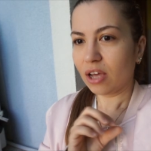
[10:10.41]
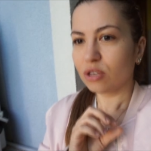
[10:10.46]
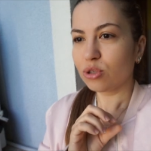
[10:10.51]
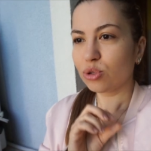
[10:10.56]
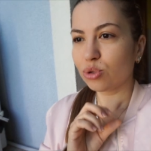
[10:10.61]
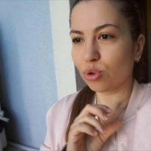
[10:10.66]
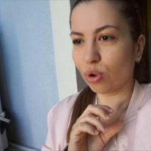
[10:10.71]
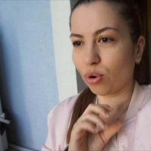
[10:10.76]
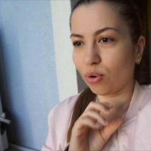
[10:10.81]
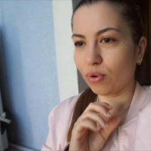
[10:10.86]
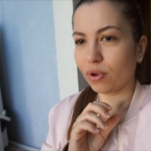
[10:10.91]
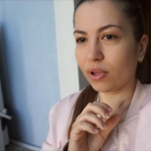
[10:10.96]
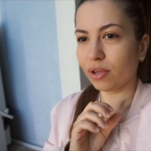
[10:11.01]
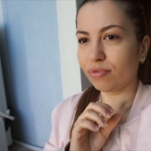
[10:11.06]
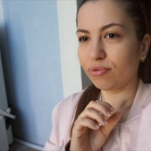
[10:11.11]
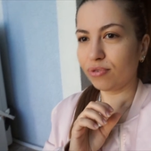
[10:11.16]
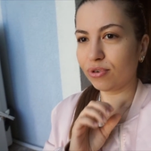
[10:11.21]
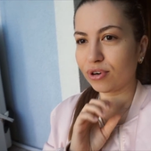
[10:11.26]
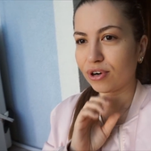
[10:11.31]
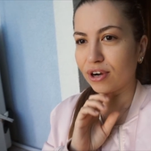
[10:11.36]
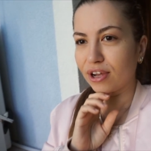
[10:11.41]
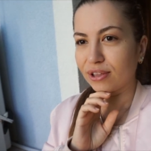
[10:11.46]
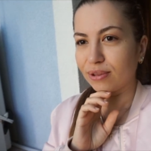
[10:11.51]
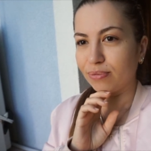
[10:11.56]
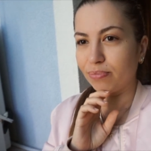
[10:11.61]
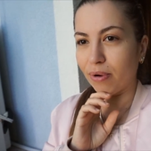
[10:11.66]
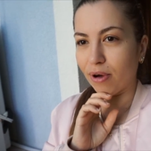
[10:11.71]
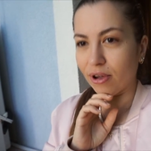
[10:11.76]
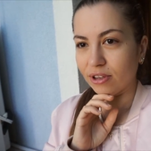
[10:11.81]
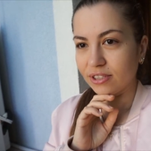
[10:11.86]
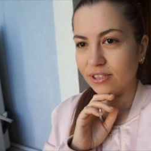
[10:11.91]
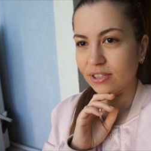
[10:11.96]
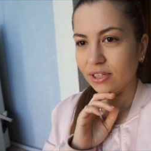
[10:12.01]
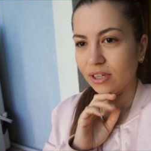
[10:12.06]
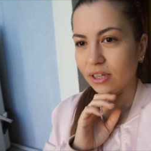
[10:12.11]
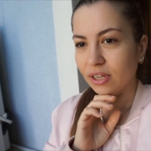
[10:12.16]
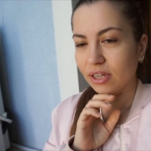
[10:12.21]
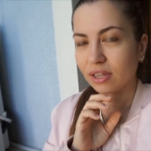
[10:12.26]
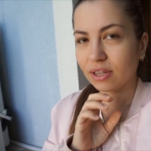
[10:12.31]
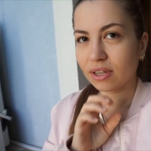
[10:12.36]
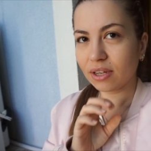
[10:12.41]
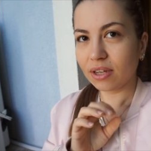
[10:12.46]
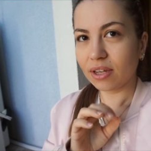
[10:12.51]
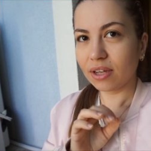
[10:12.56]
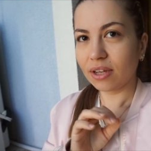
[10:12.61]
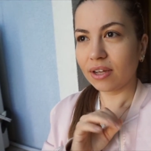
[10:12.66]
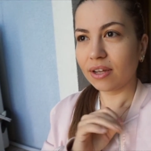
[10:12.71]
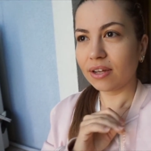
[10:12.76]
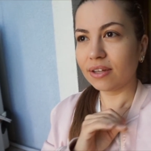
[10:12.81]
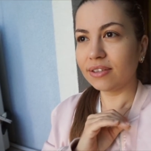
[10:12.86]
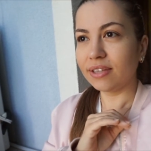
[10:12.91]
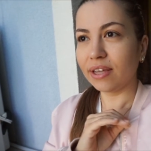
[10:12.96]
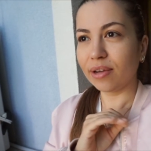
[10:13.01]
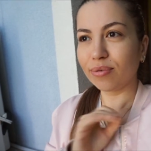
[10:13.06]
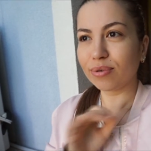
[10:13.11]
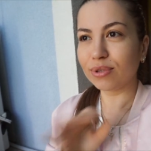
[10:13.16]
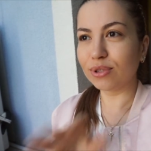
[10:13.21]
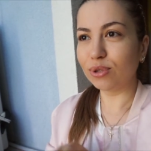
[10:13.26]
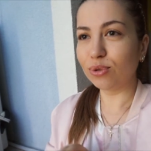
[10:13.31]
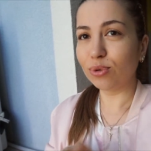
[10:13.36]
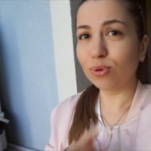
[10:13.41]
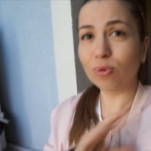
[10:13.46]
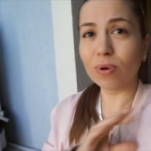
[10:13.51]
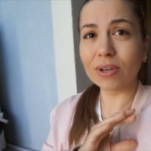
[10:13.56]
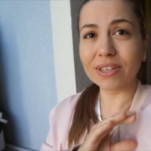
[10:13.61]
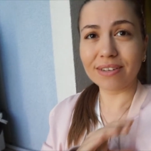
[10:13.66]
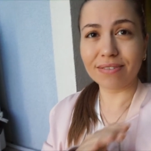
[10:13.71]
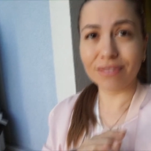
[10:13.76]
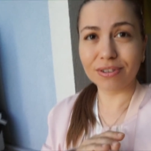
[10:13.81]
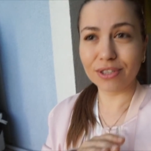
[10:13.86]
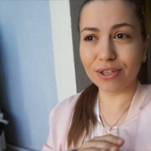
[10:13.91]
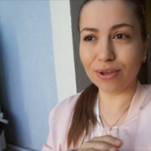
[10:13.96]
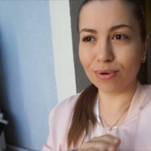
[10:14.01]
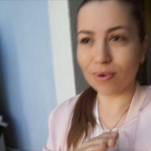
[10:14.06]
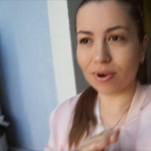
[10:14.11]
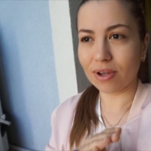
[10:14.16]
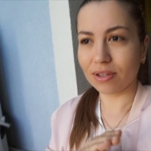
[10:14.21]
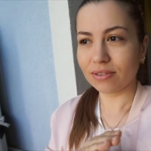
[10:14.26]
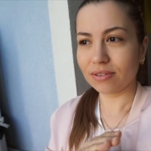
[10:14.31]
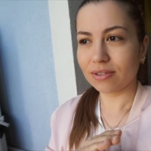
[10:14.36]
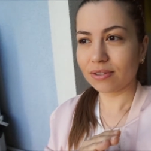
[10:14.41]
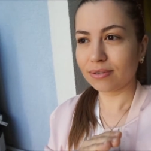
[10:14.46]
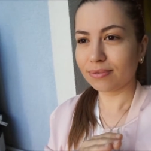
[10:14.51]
So if you're not bossy, they will do whatever they want.